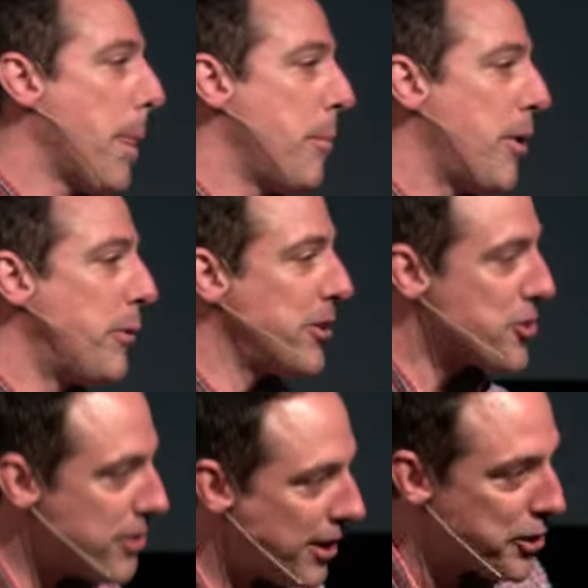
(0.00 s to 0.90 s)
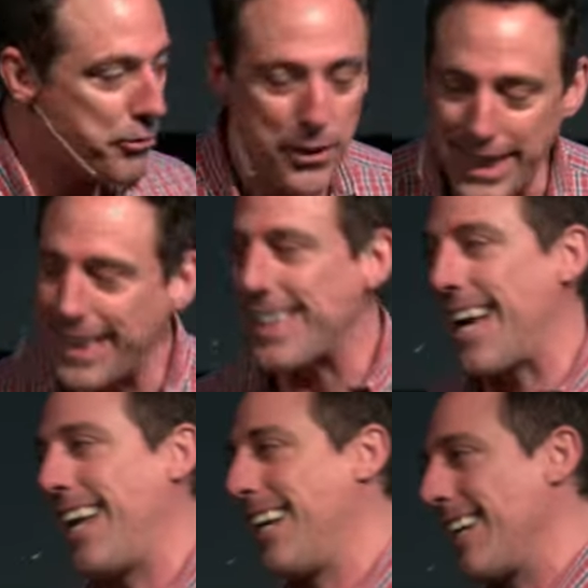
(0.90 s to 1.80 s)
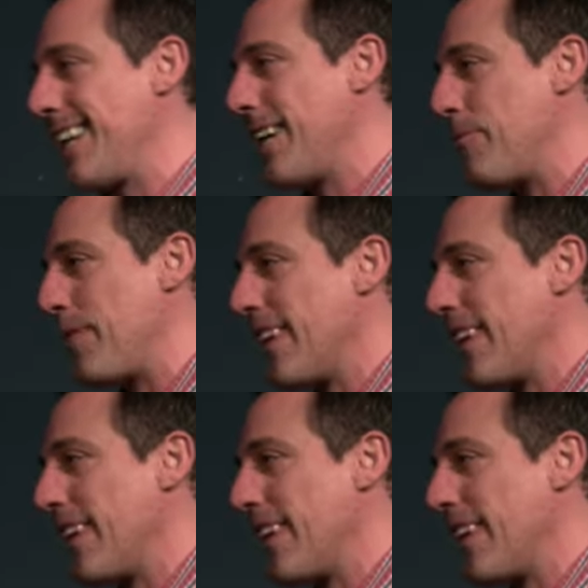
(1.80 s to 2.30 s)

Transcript: But when you're drunk, you forget that etiquette.